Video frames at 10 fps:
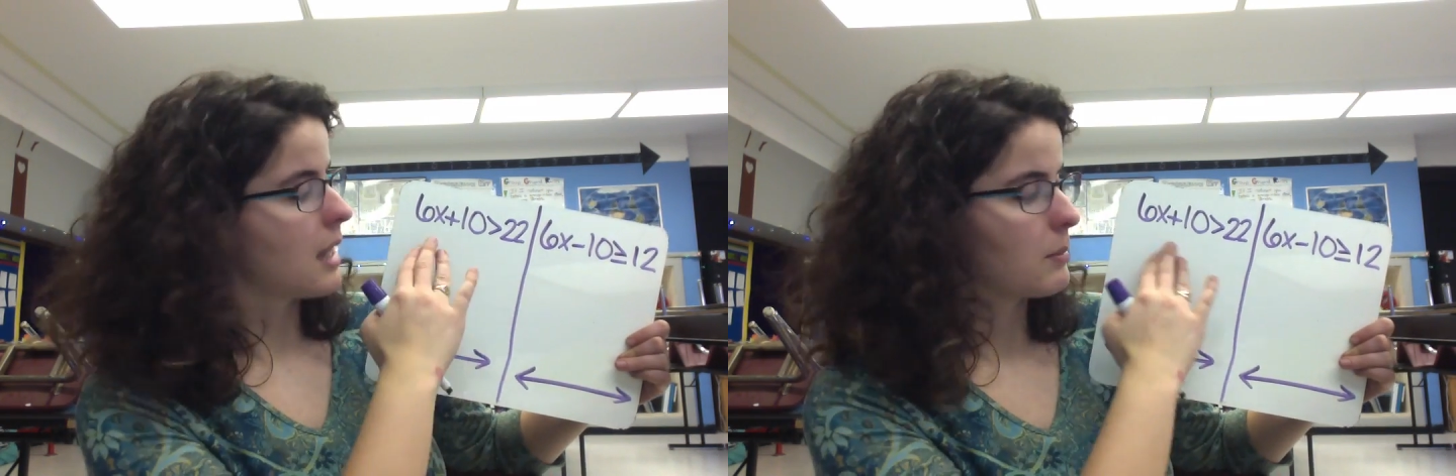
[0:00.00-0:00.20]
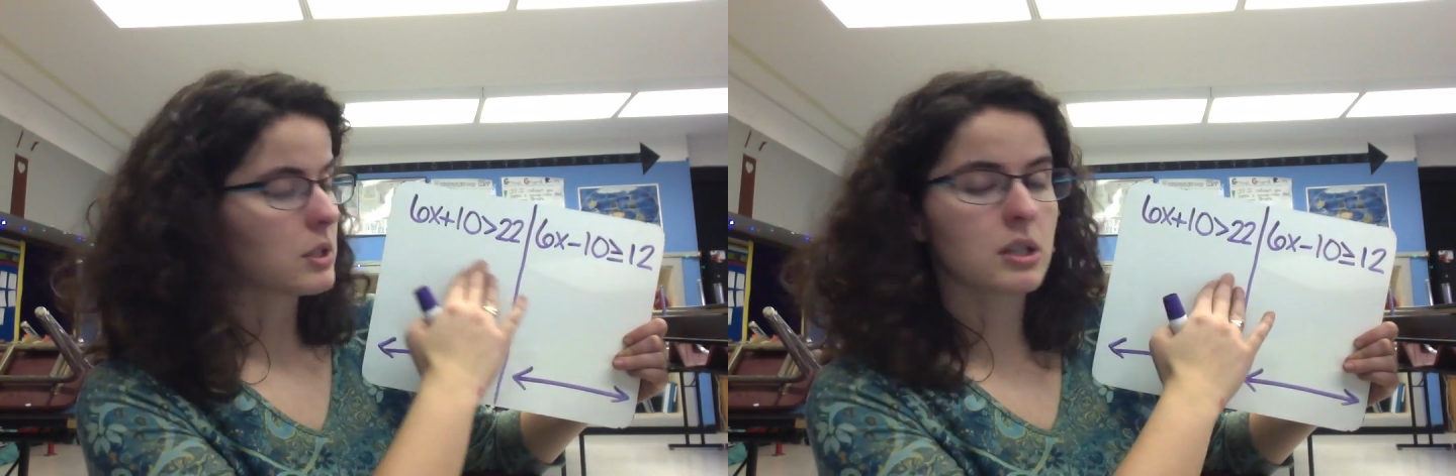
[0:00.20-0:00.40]

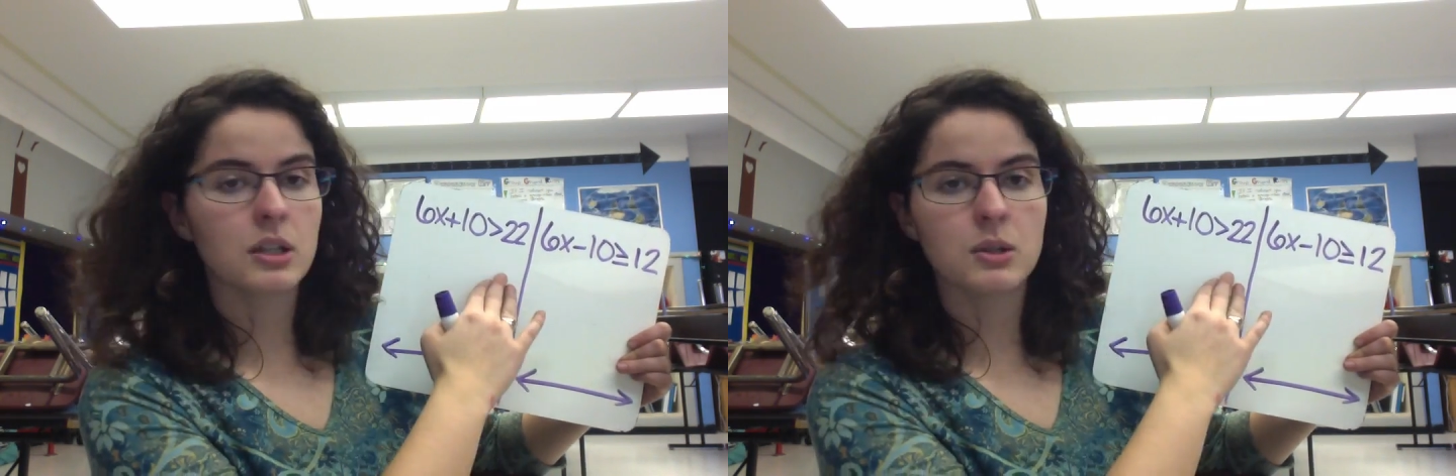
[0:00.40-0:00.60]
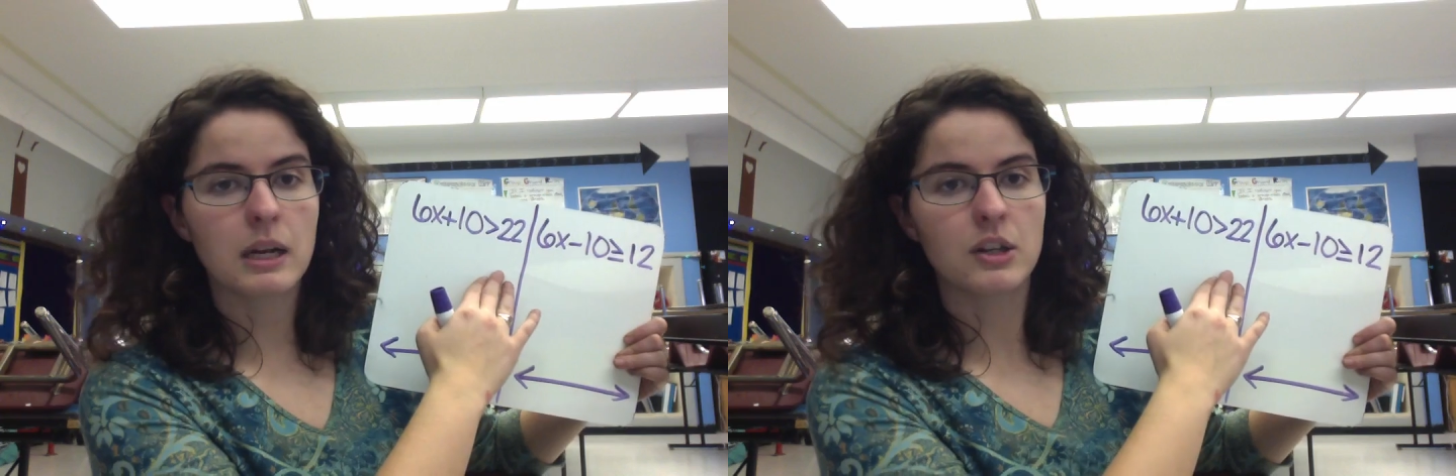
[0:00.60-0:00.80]
I'm just going
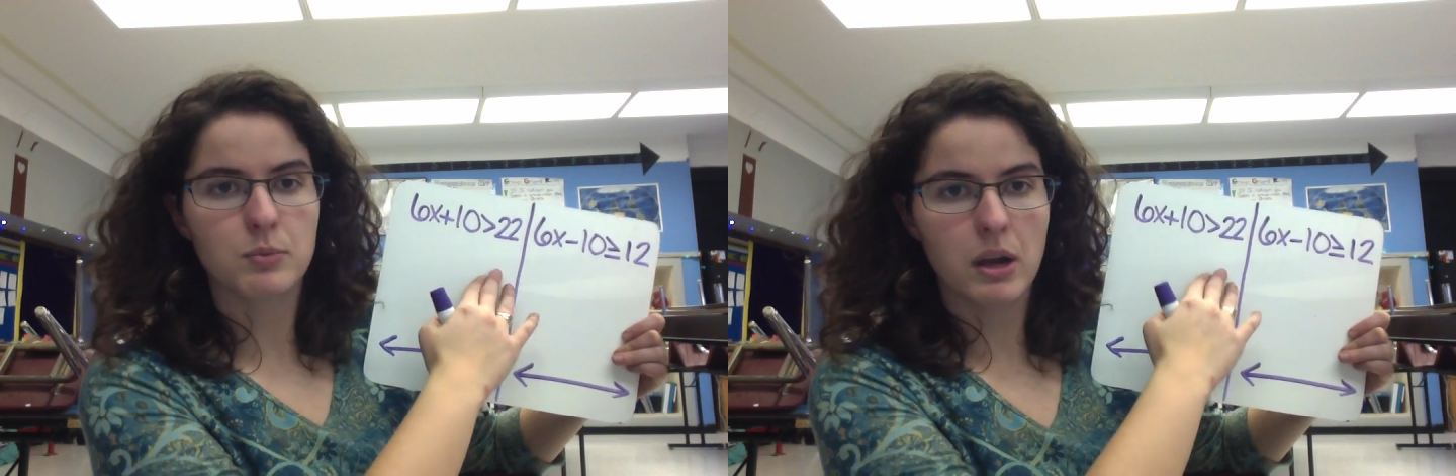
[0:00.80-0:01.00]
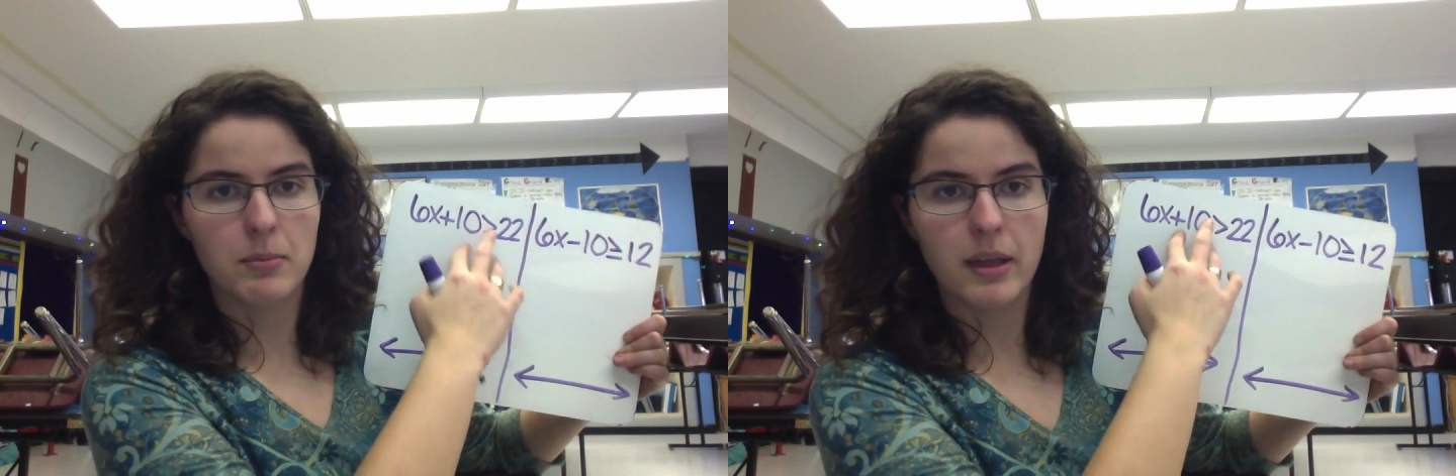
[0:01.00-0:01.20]
to do an
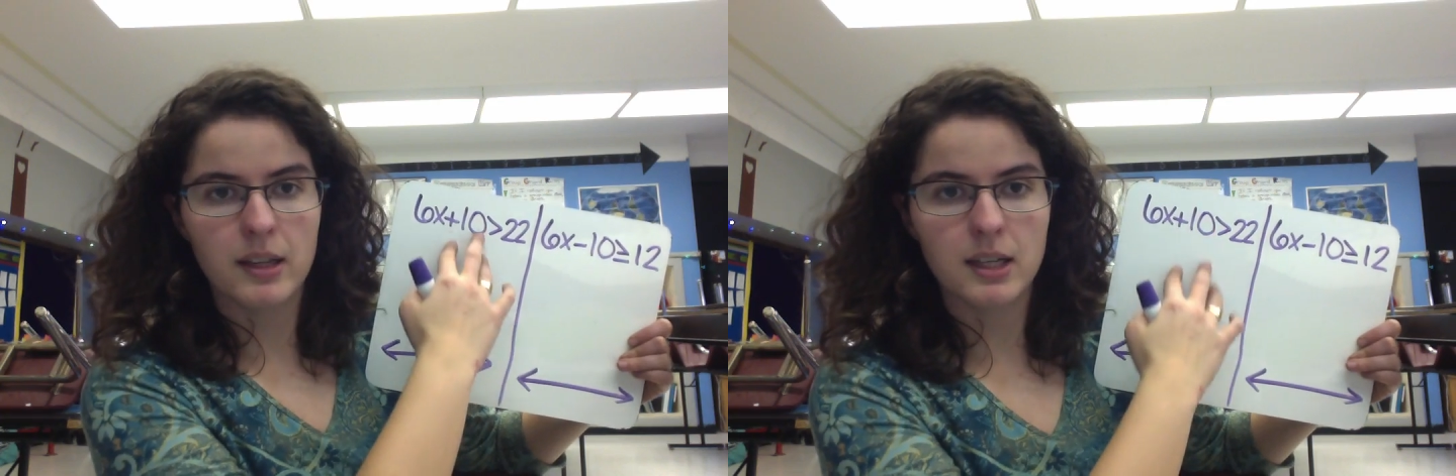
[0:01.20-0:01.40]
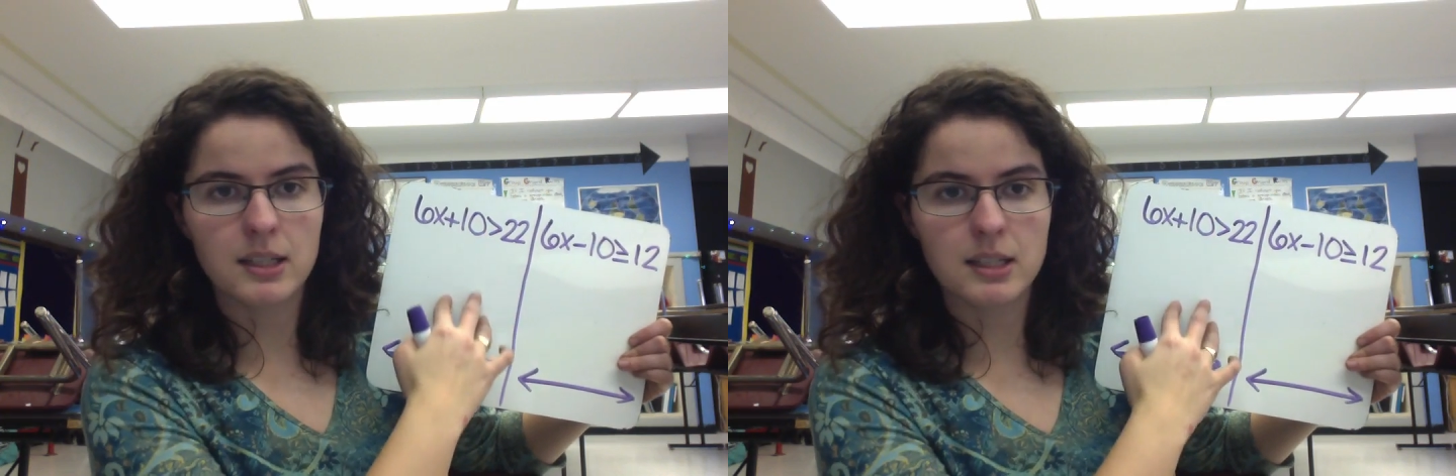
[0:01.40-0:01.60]
algebraic
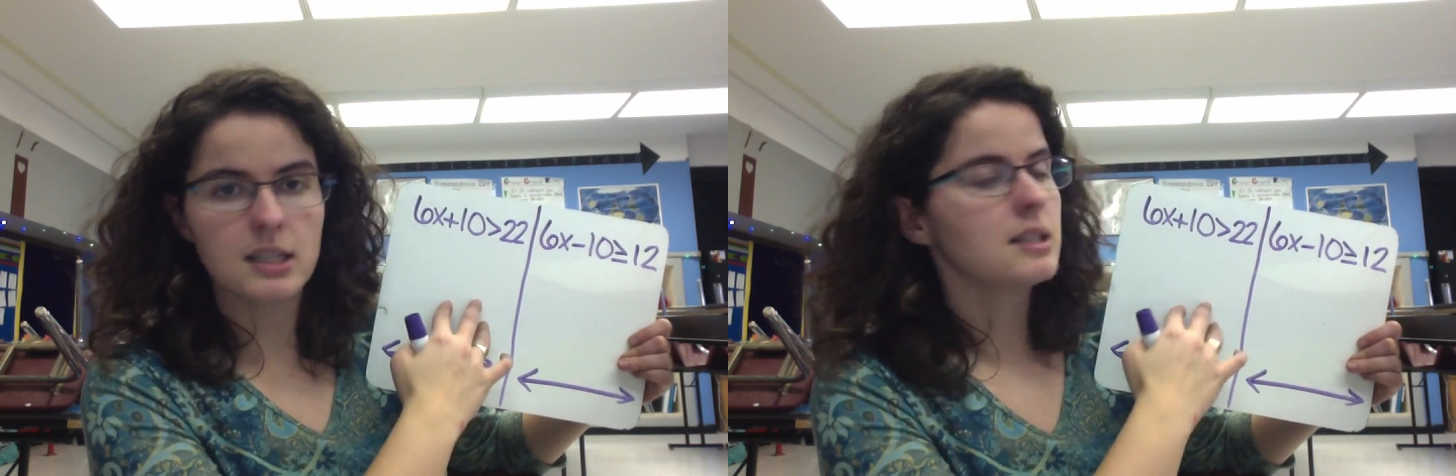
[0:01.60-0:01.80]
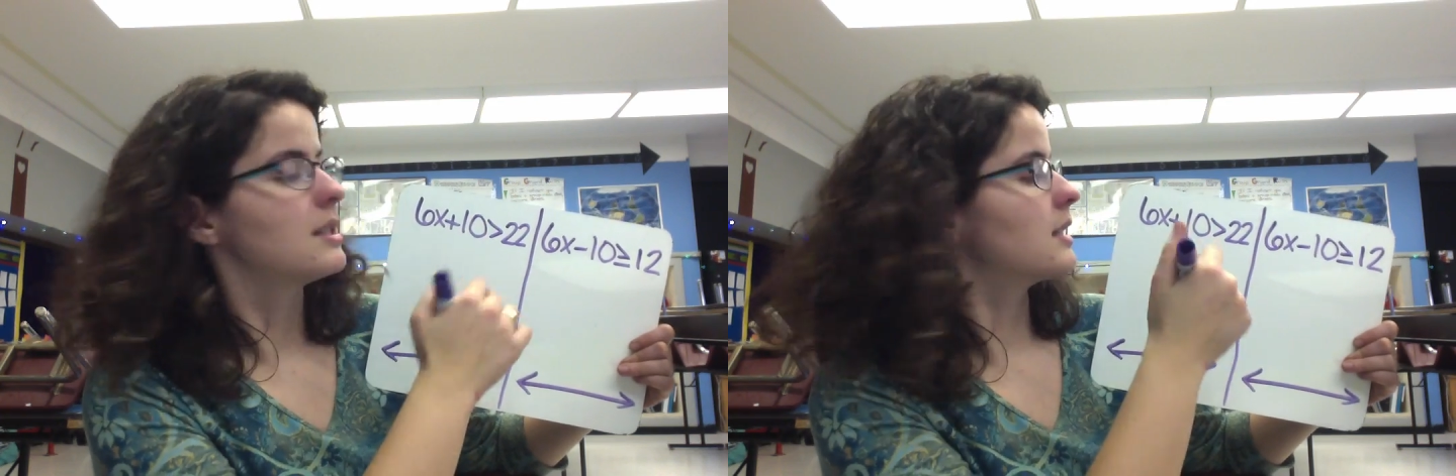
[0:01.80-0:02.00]
method because it's
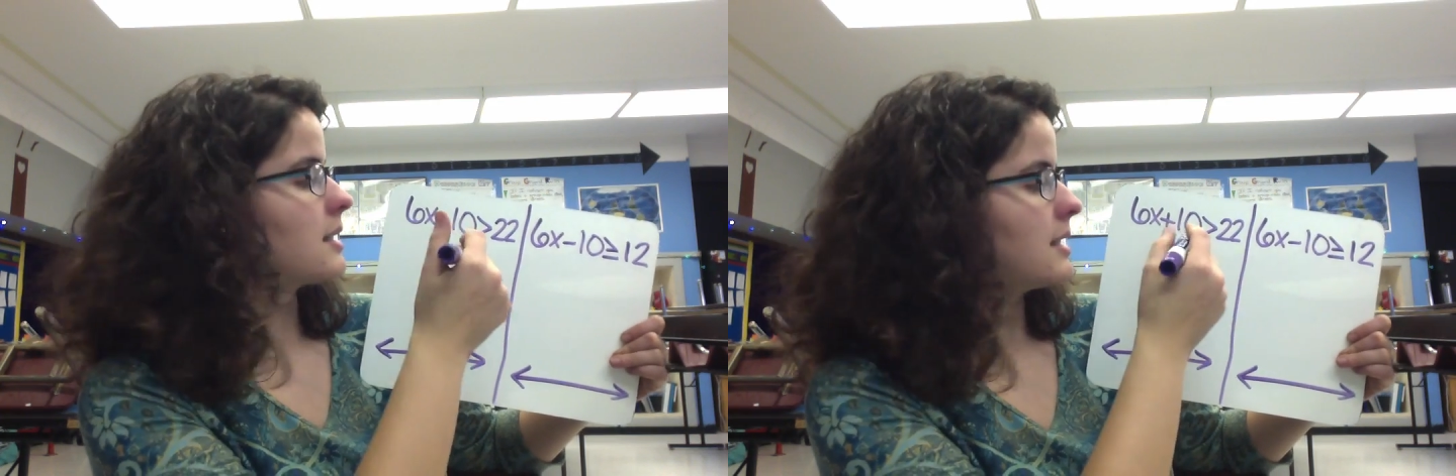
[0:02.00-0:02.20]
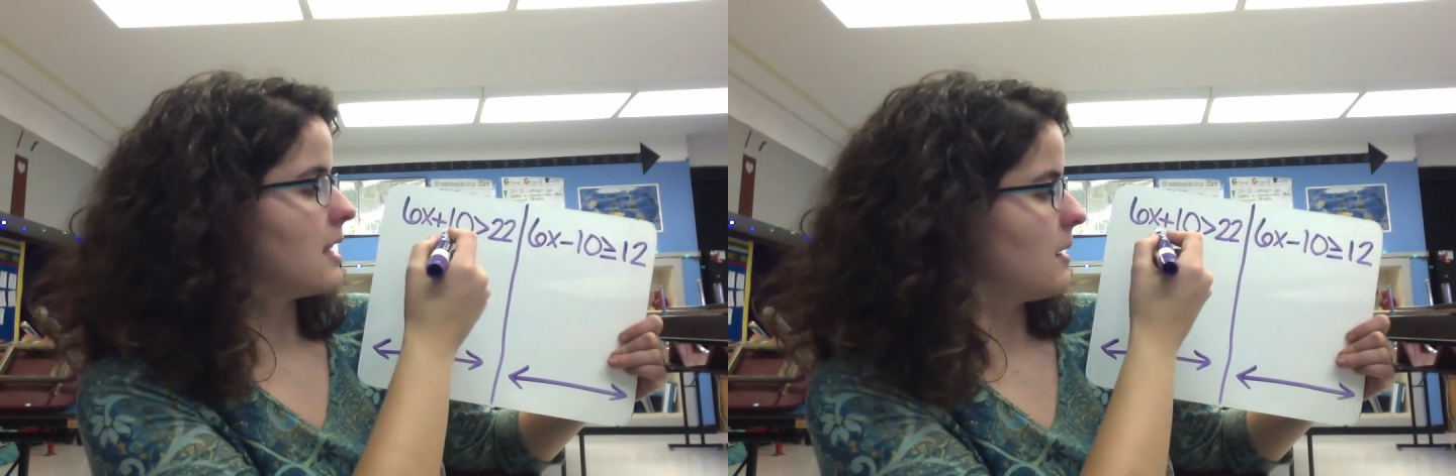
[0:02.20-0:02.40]
easy to
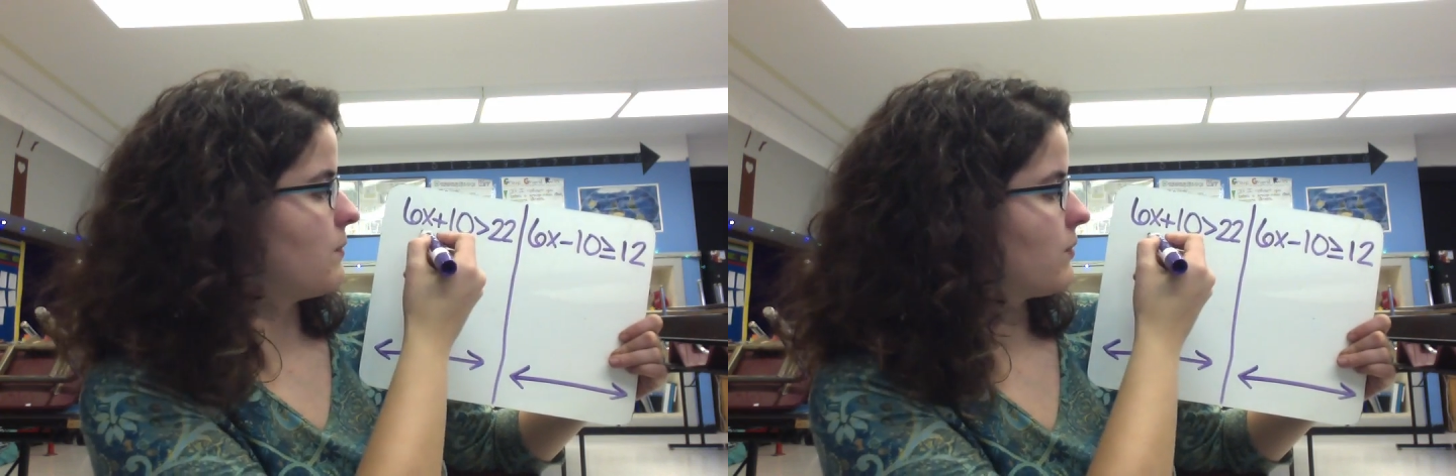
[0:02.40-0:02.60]
see.